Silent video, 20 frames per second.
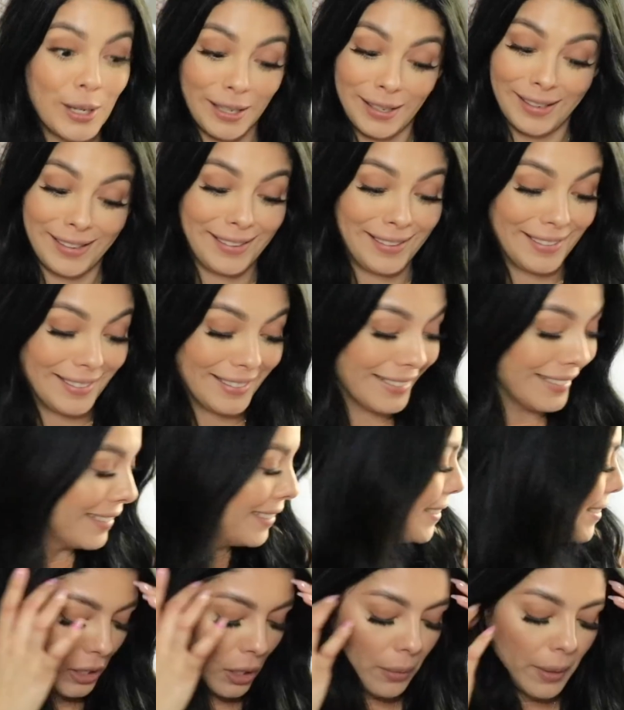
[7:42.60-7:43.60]
good in here.
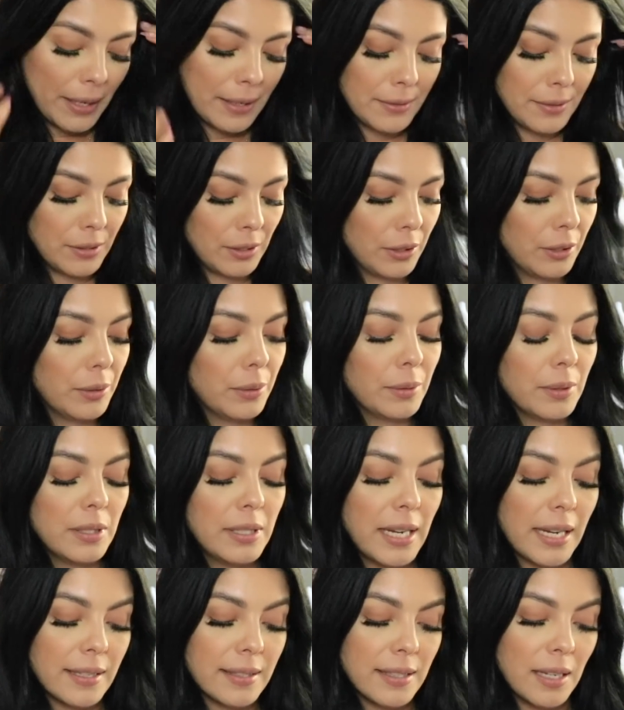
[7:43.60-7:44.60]
All right, so
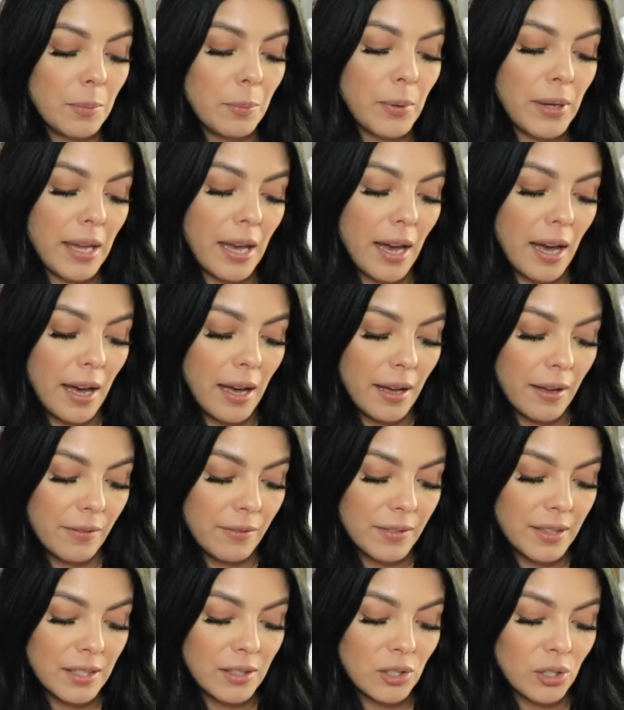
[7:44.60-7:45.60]
next up we
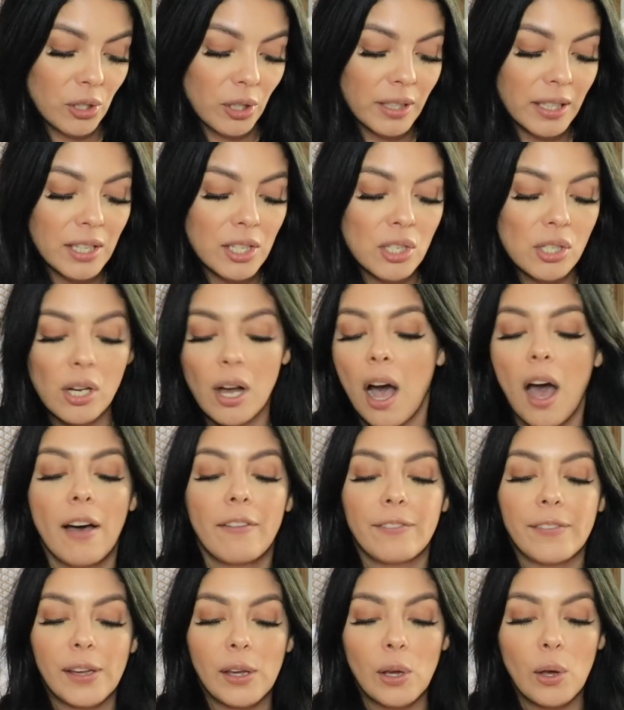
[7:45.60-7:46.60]
have this Turkish
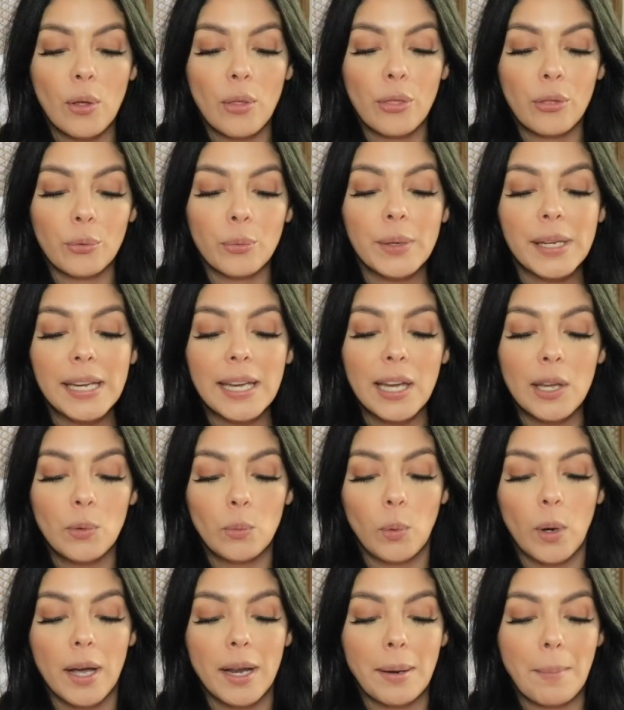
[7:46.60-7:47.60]
coffee
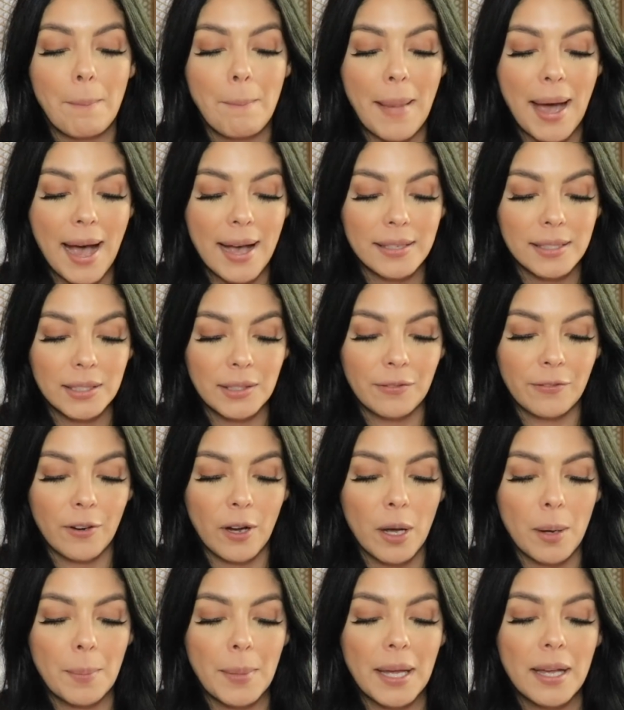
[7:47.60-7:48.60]
three-in-one mask
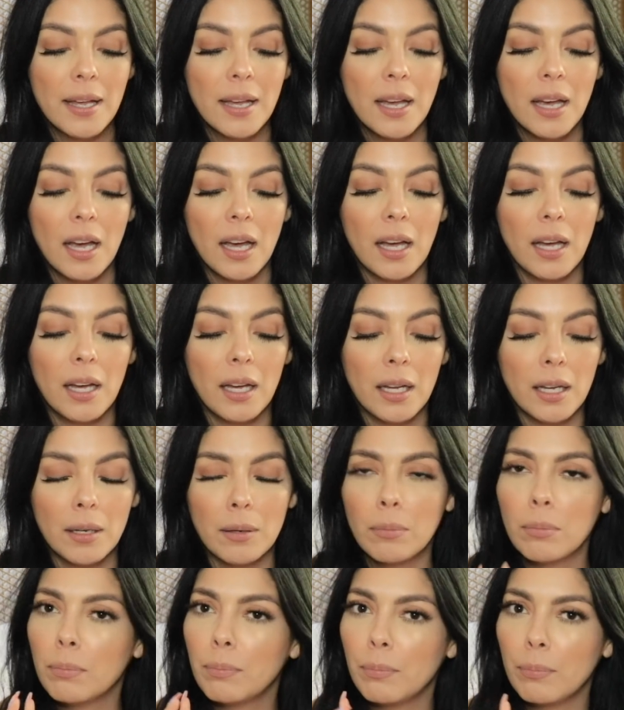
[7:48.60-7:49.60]
from
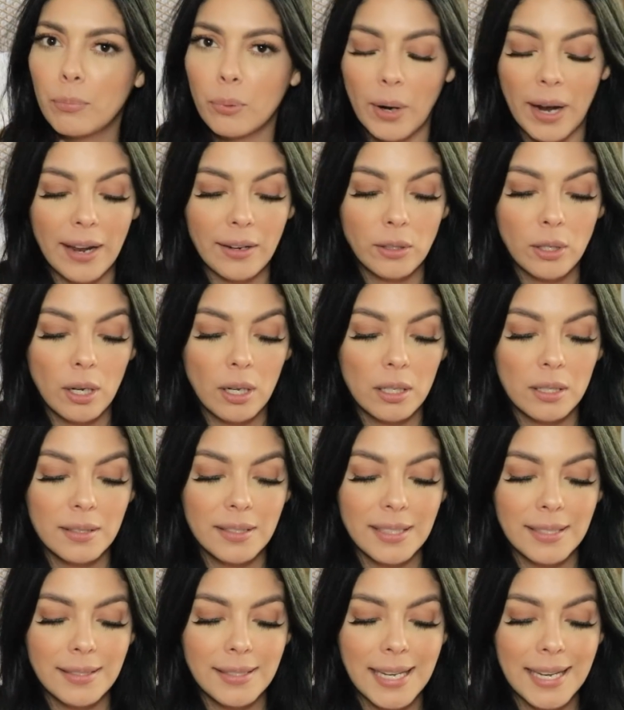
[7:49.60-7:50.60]
a brand
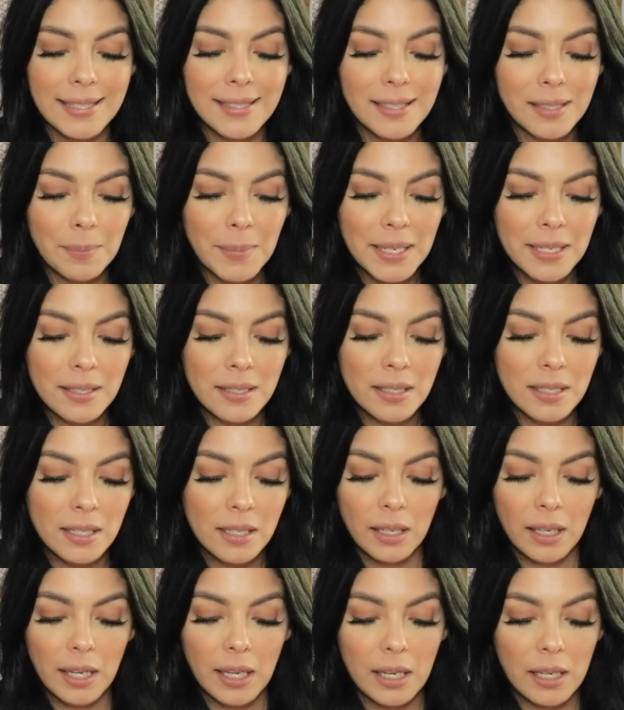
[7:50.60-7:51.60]
called
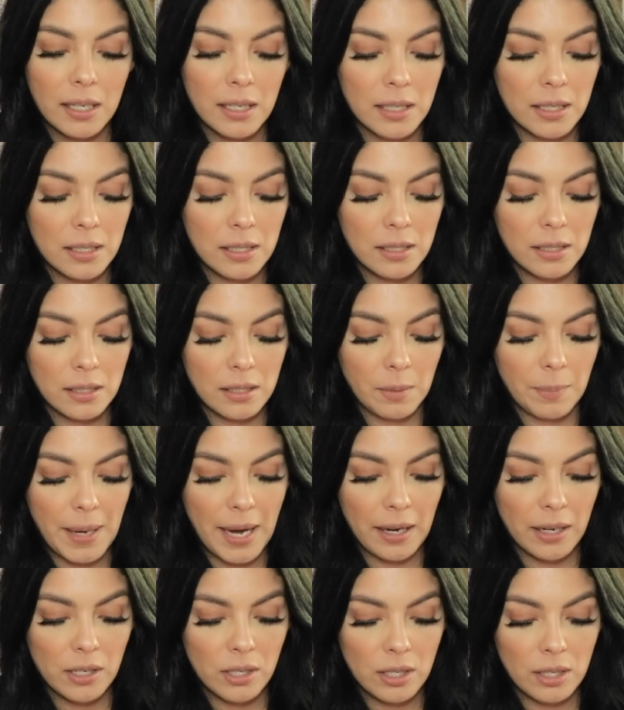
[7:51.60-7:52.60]
Testament and the
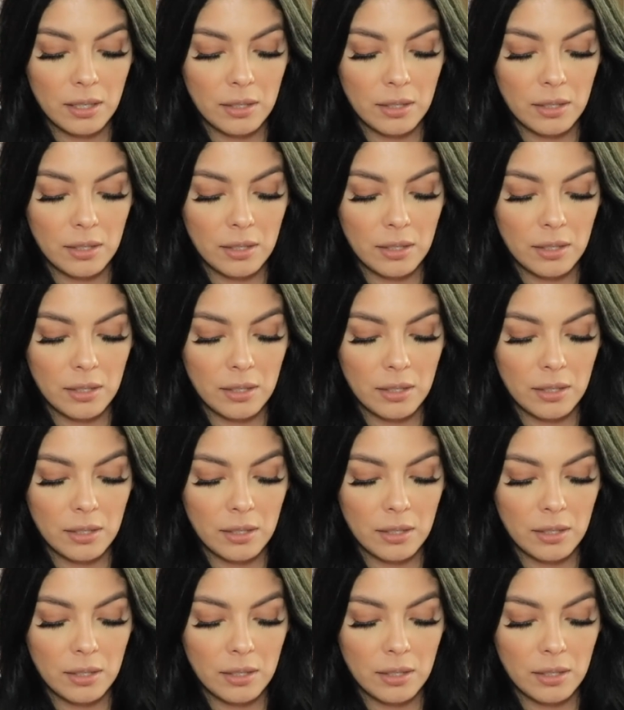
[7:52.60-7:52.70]
packaging